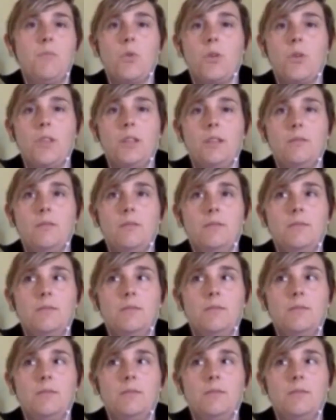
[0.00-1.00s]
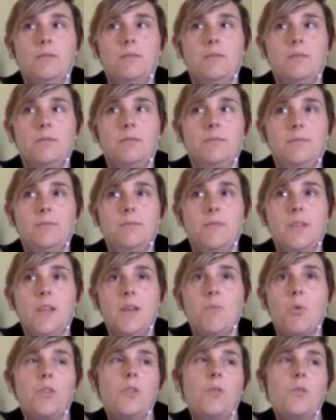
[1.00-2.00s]
more than
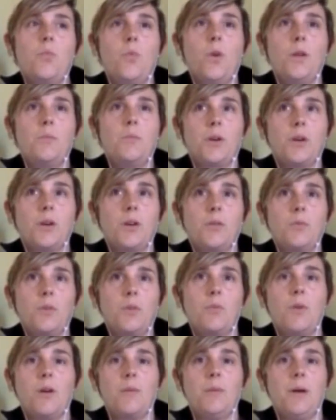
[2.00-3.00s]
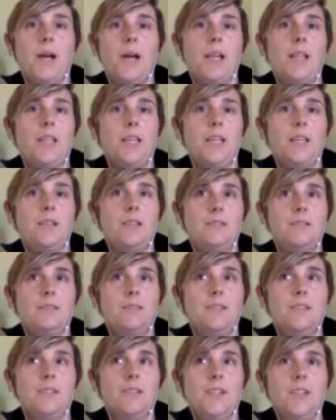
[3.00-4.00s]
one bird with one
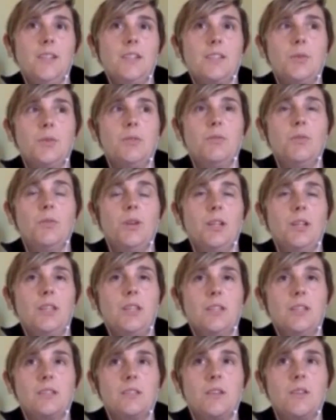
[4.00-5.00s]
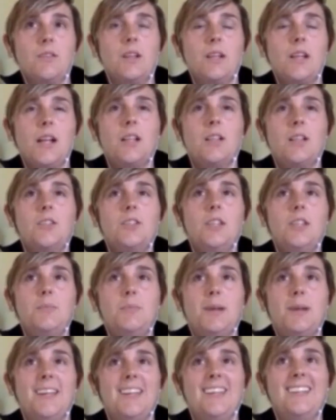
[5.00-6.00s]
pilot, to avoid the stone
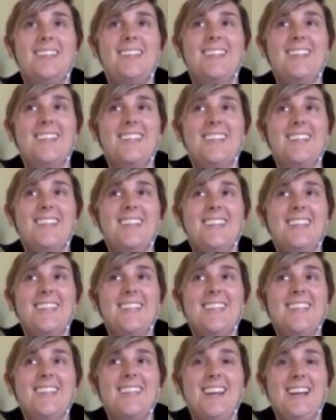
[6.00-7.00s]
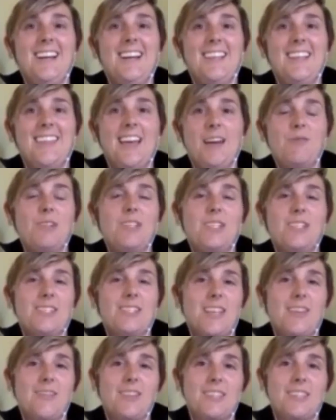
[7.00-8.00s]
analogy, but that
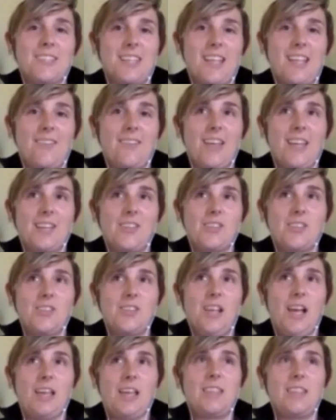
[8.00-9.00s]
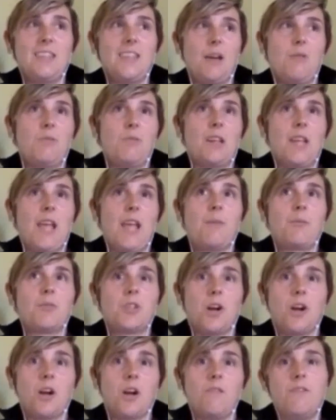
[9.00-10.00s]
would just give us the kind of that. I think that would
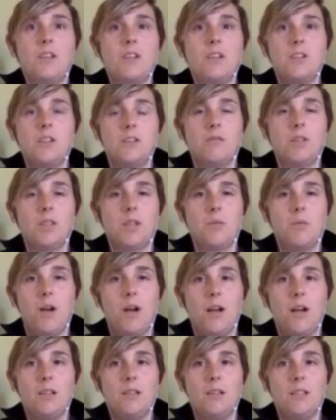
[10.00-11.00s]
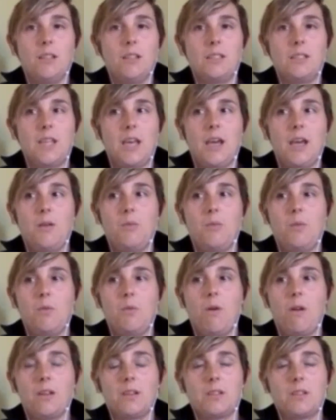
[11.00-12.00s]
capture our vision really well, is
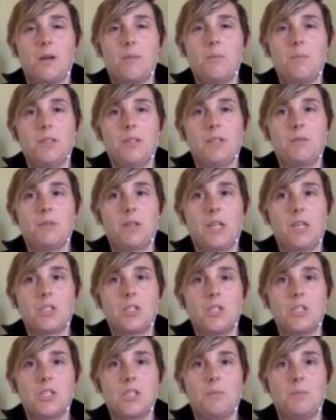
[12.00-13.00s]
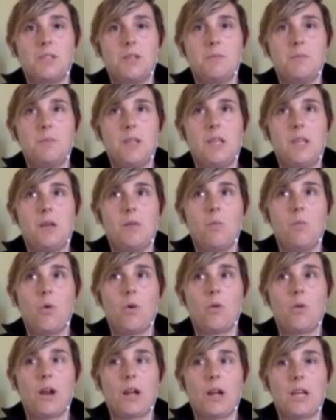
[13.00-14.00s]
that we want to start building relationships and
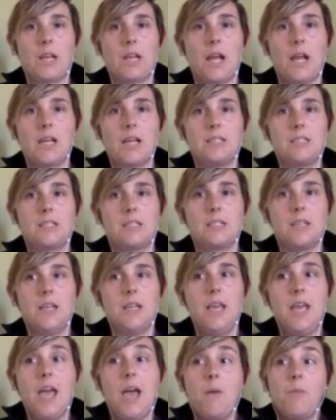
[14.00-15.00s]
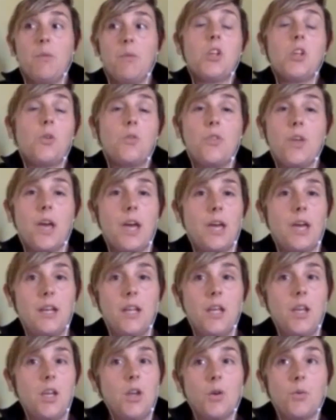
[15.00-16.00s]
being more recognized. And we know
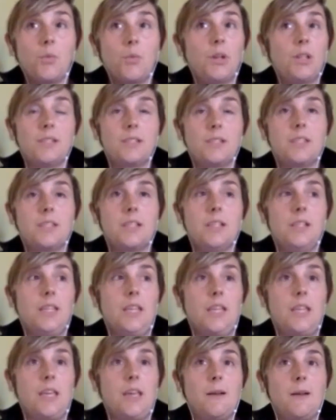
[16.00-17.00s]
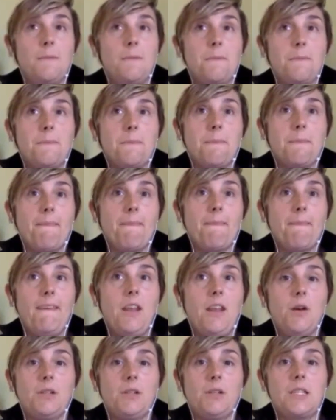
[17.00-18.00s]
that realistically,
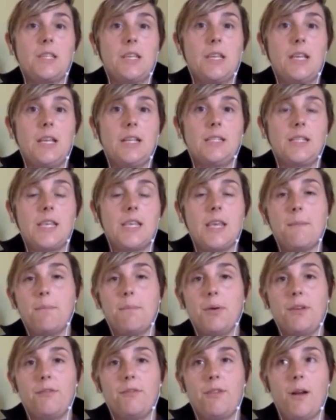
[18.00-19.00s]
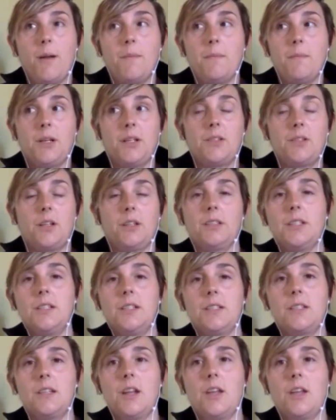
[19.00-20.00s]
it's the input from
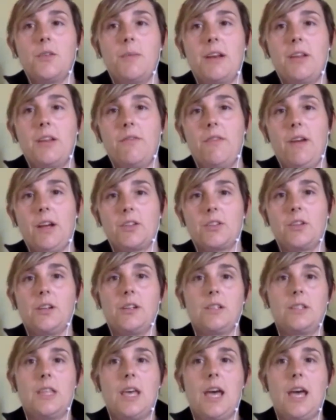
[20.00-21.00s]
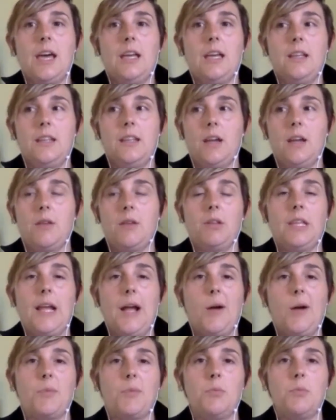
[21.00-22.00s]
consultants and other manufacturers that
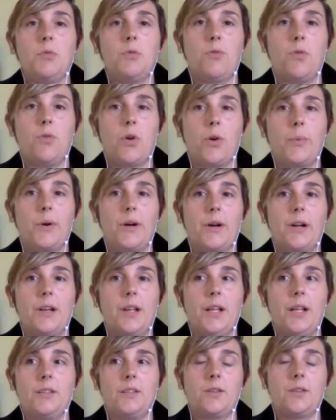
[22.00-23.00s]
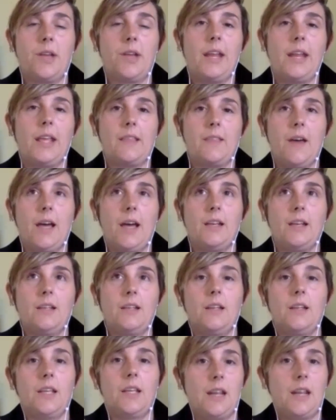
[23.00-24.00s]
really help you move forward. And so getting
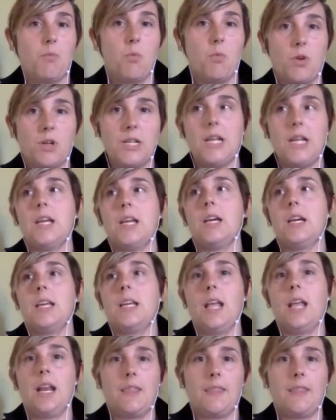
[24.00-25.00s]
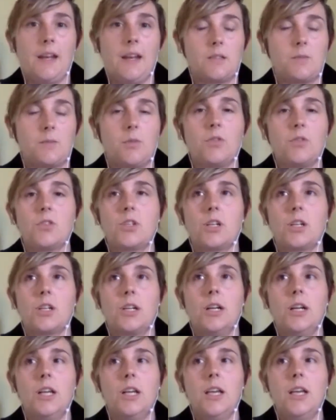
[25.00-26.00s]
more data, getting that
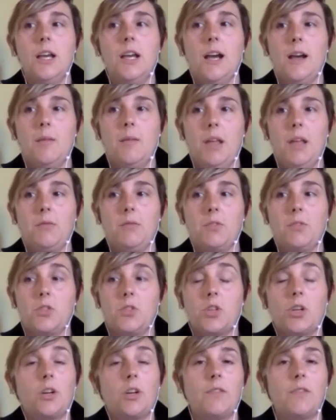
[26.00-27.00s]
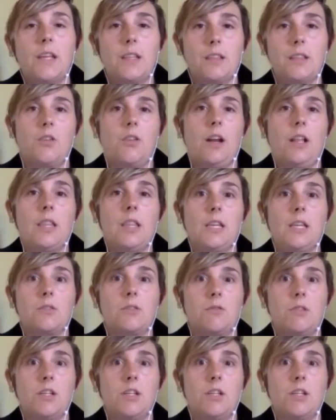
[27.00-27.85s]
exposure, and serving the Great